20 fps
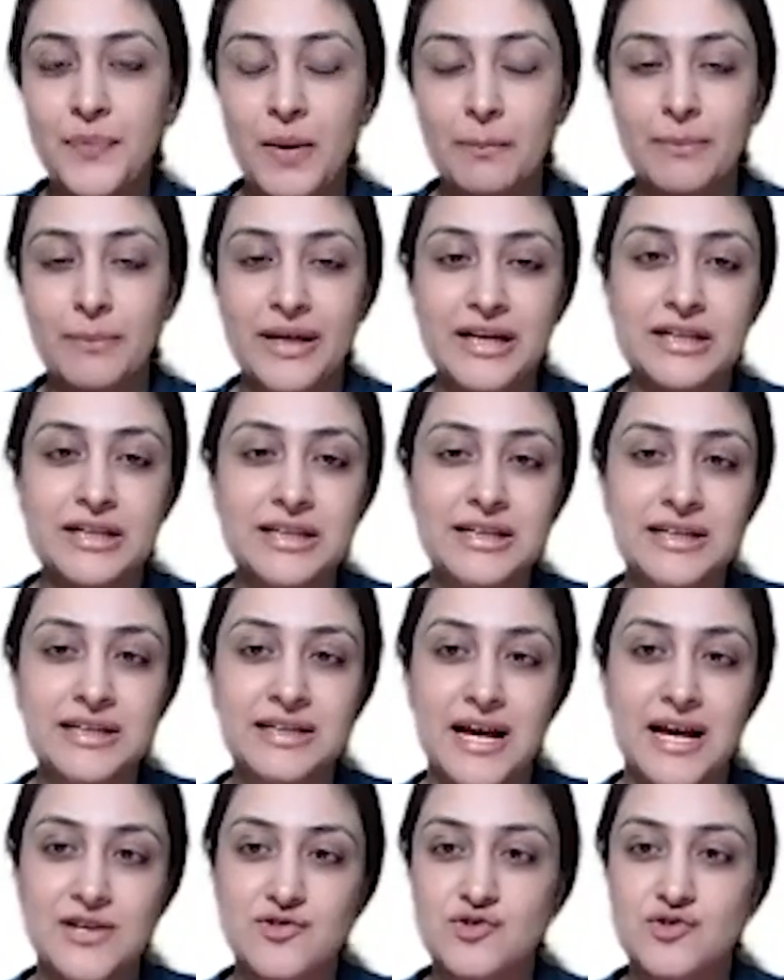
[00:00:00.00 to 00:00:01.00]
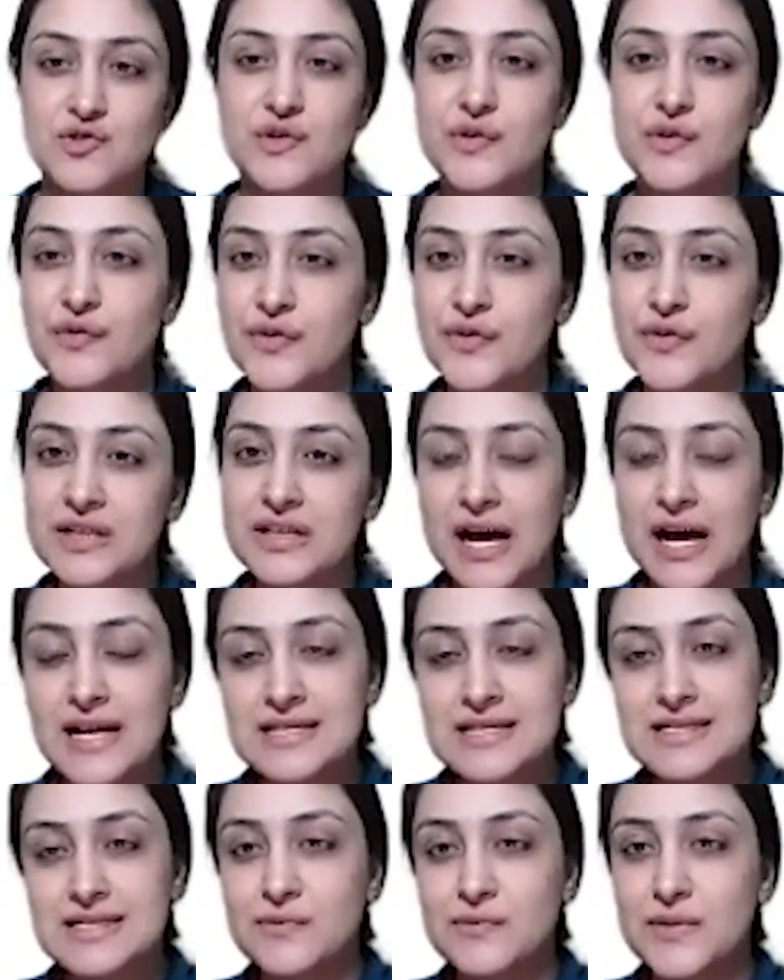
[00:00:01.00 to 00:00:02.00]
make the elastography
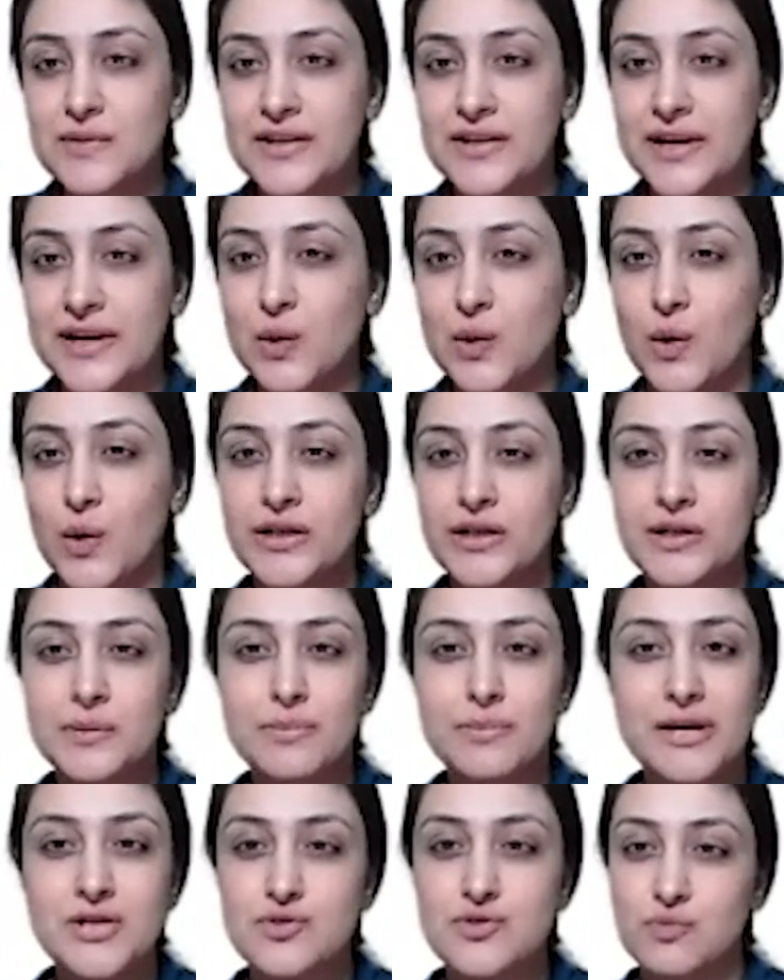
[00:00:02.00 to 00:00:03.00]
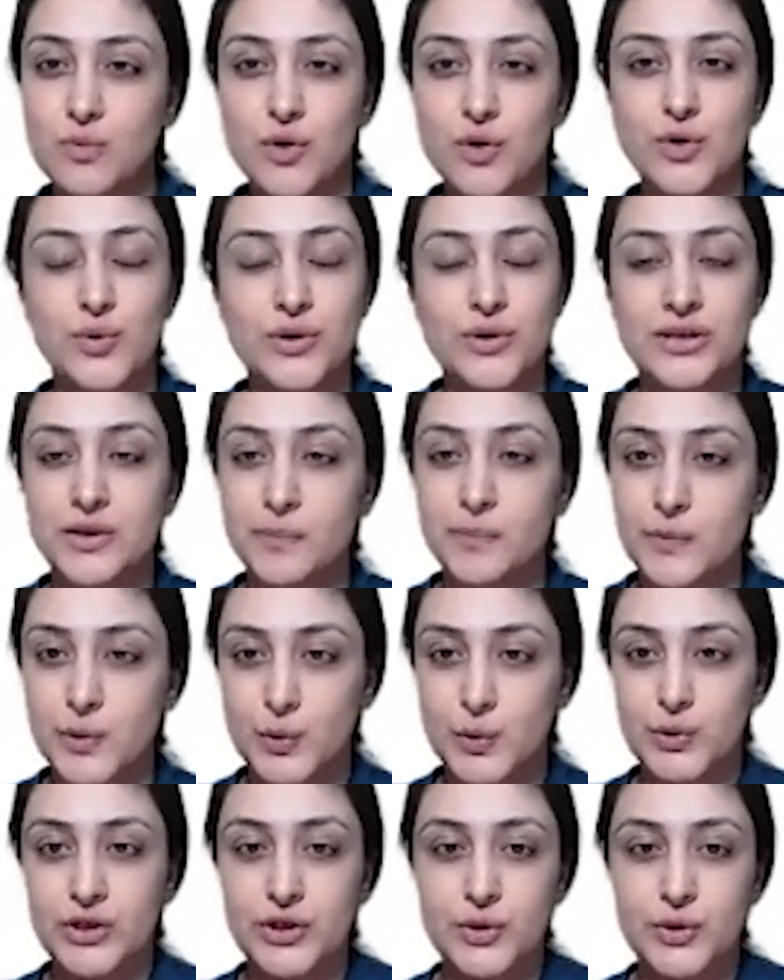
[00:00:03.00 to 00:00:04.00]
class and we'll record it by tomorrow and
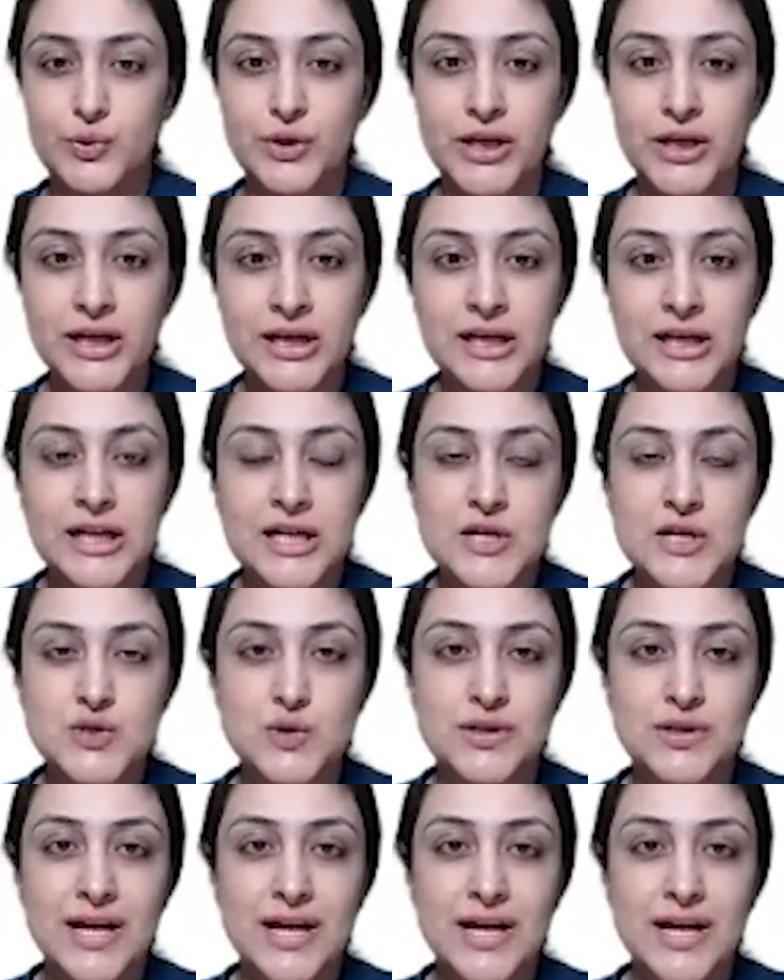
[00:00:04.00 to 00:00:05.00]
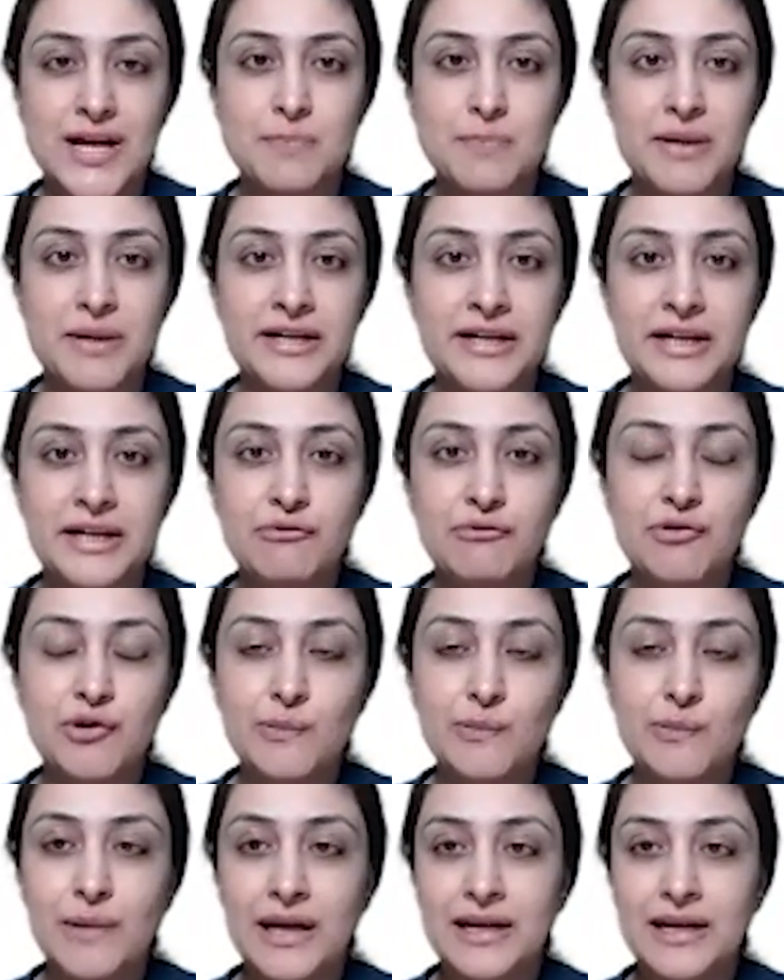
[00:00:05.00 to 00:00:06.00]
upload it okay so that's pending
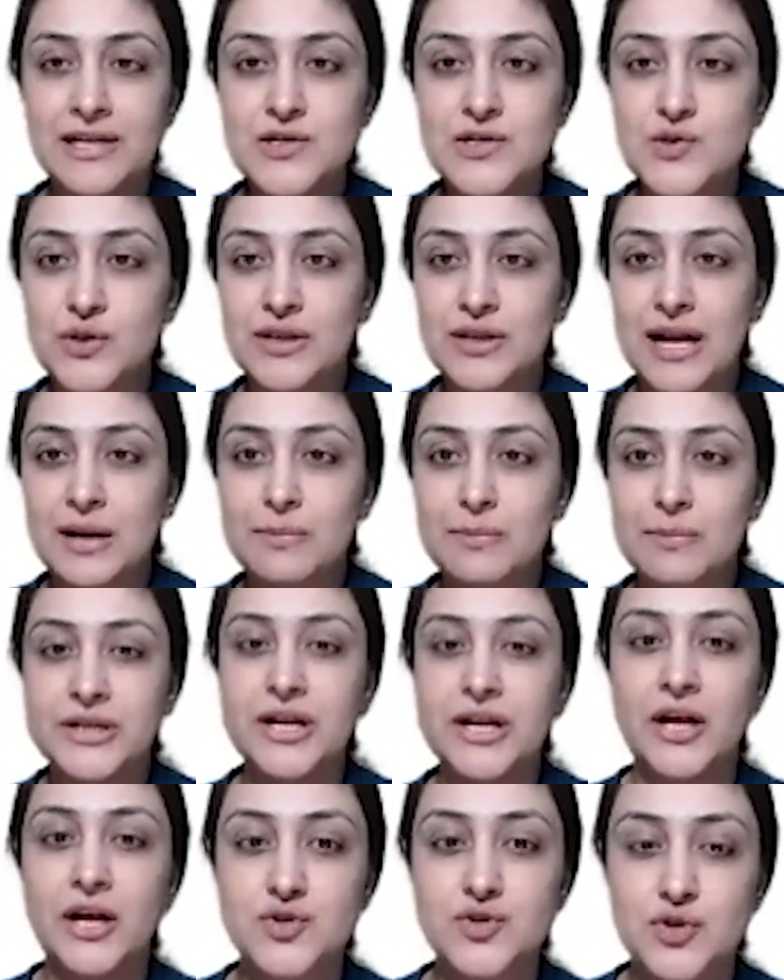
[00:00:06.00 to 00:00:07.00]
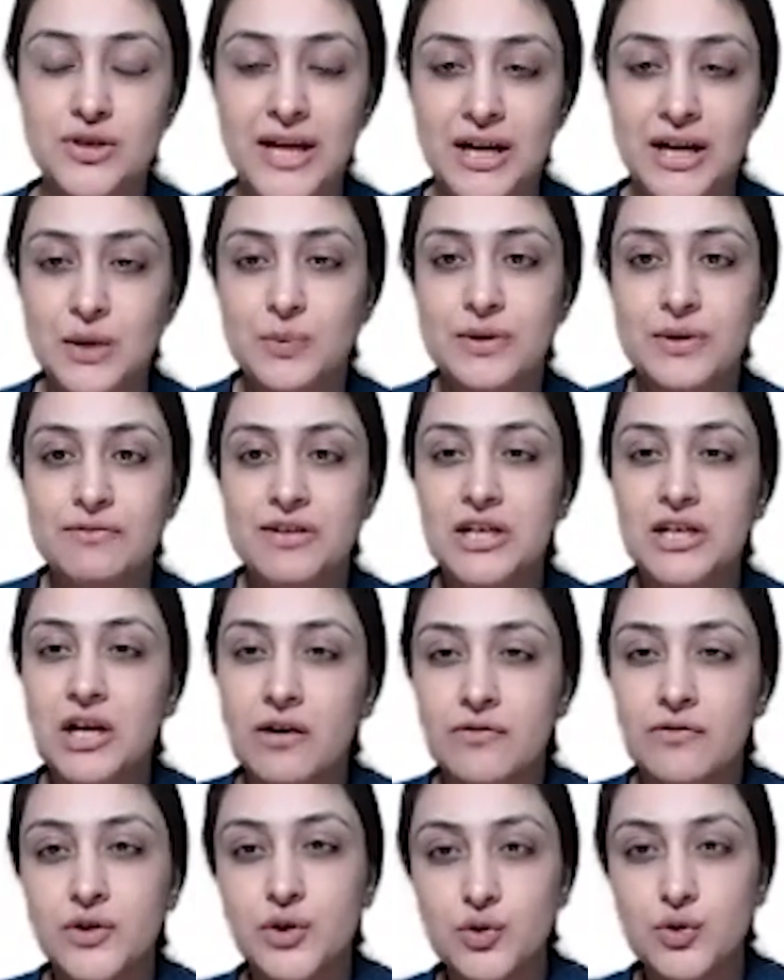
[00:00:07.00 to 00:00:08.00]
from my end so that'll be done so that way we
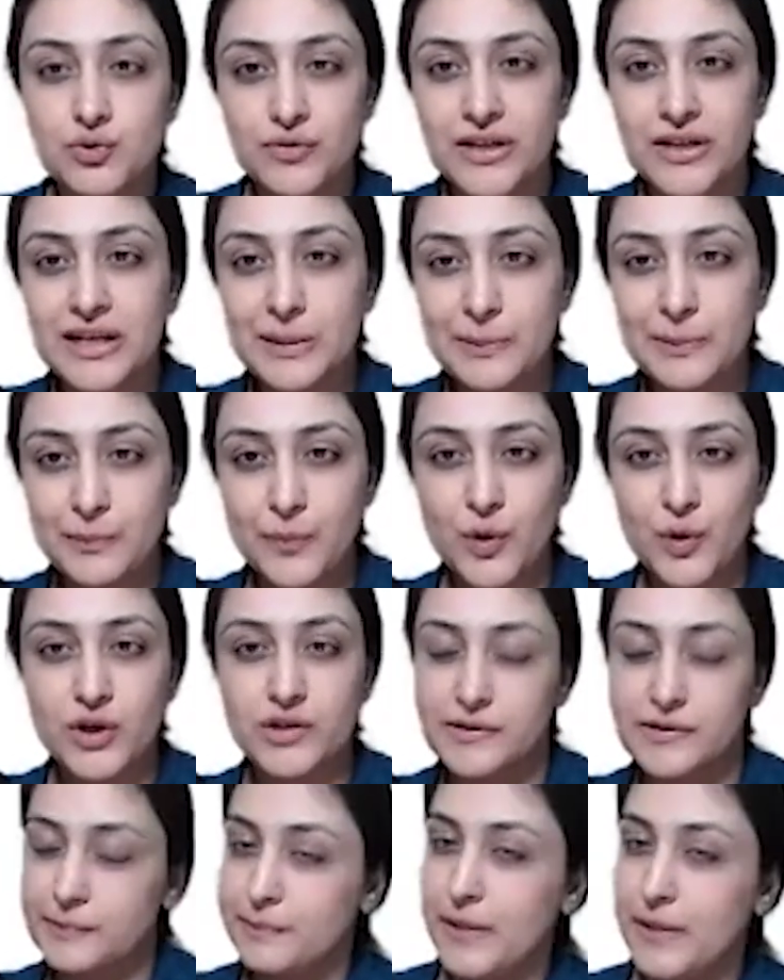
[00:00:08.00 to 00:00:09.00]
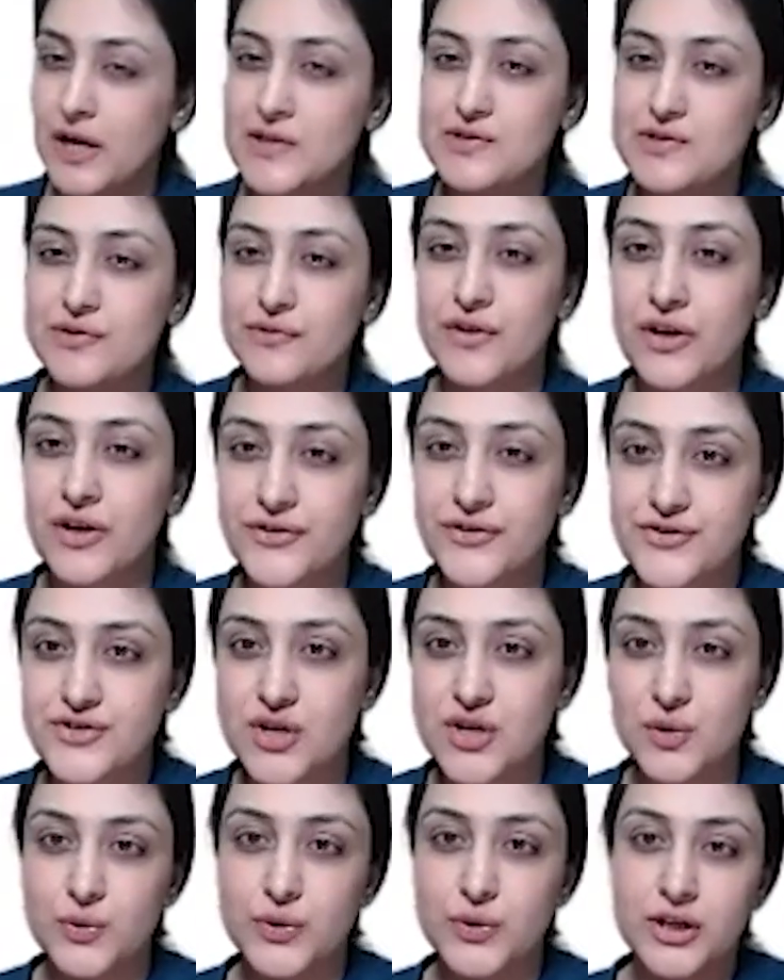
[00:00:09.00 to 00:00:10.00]
cover two very important parts of
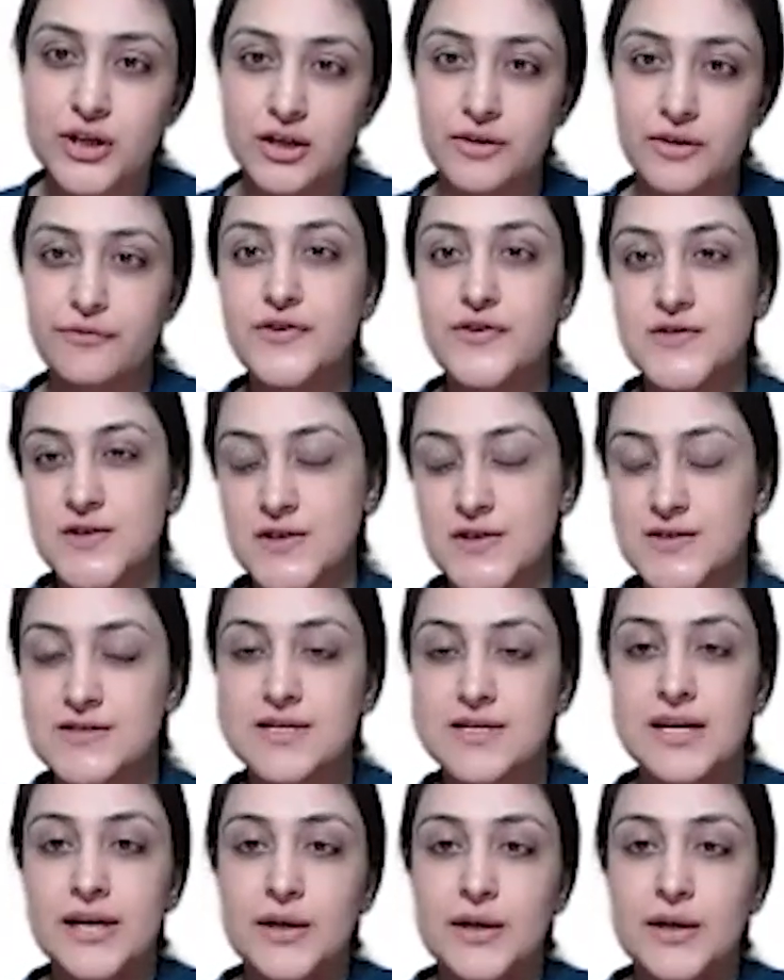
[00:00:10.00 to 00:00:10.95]
ultrasound uh, physics